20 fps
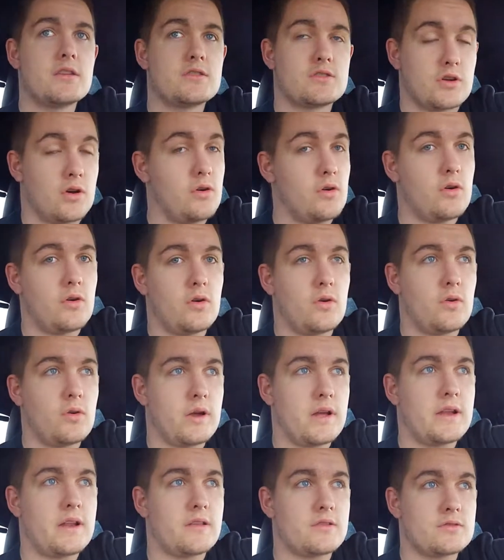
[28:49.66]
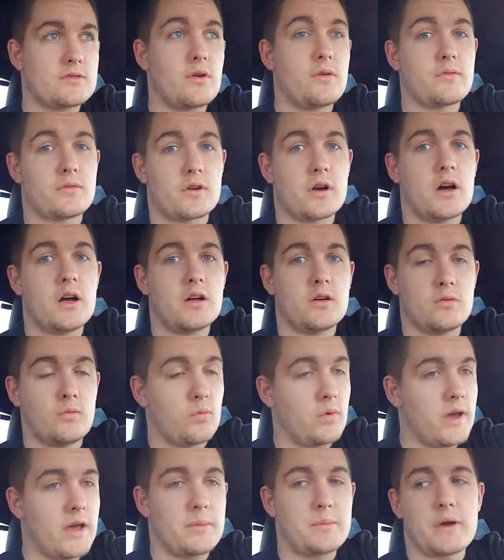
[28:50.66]
so it is overall
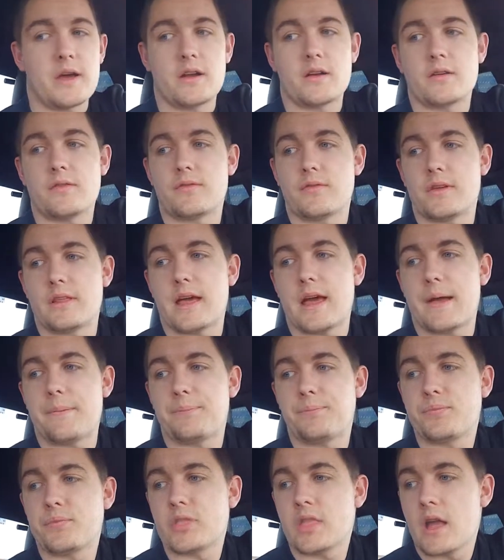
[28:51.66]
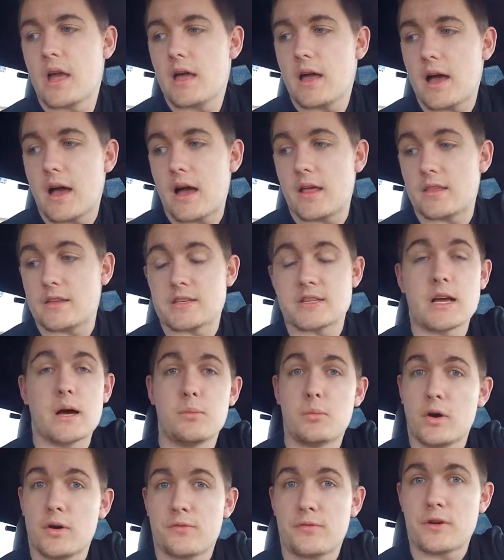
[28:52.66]
way better for that. The
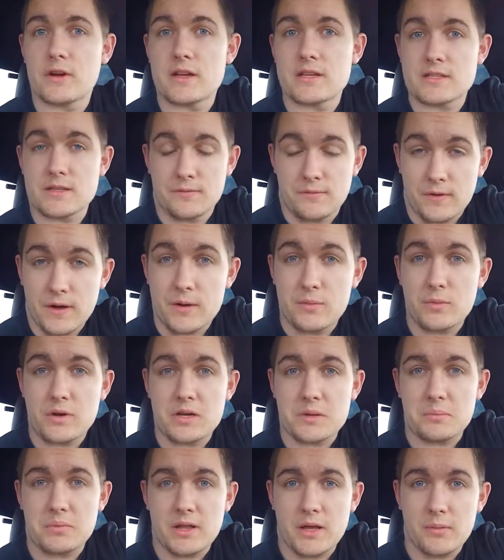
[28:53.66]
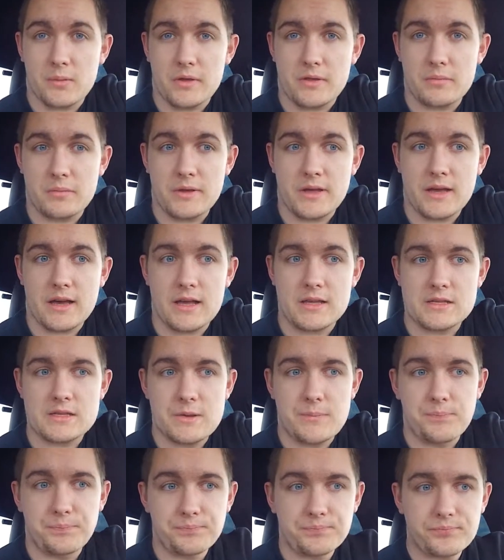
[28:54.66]
subwoofer is the fun one to play with,
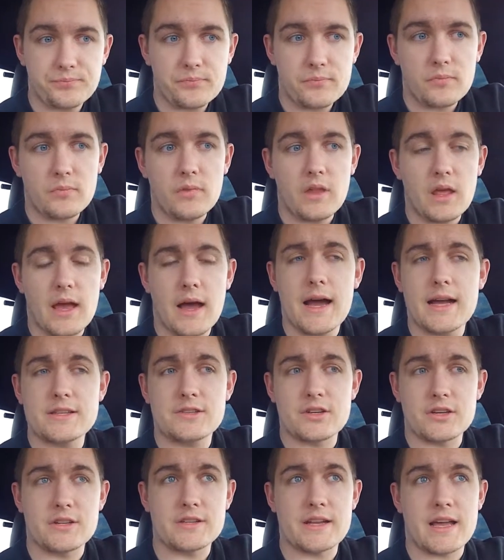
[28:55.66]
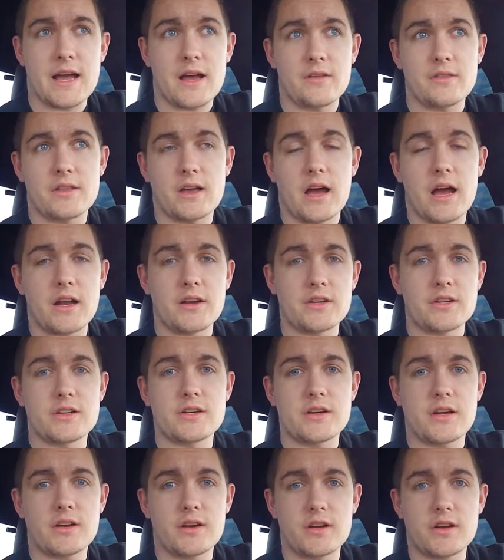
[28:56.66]
because I turned down the
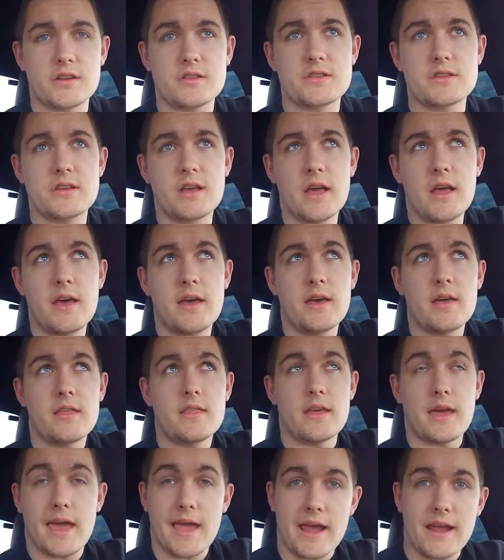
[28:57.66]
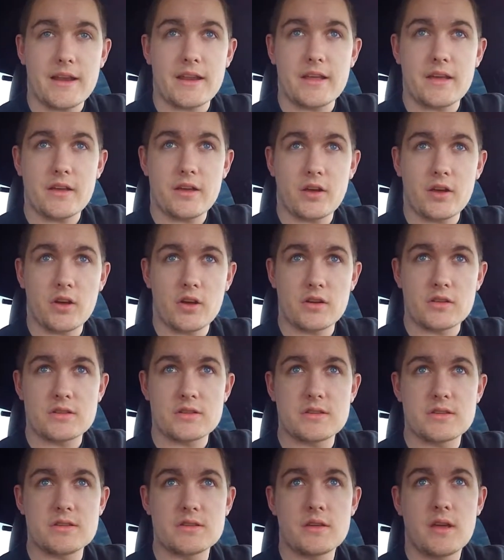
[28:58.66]
100 Hertz, the 80
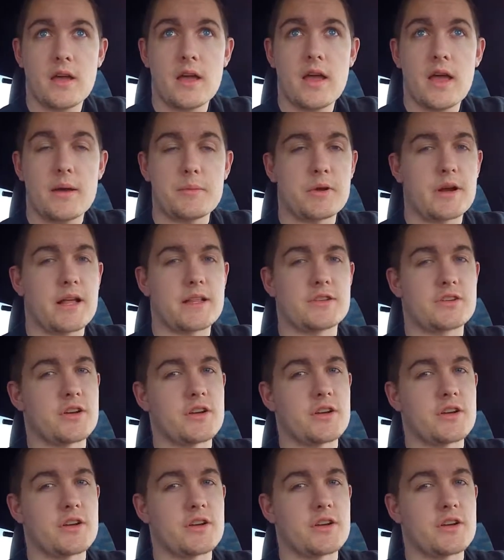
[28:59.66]
Hertz, but I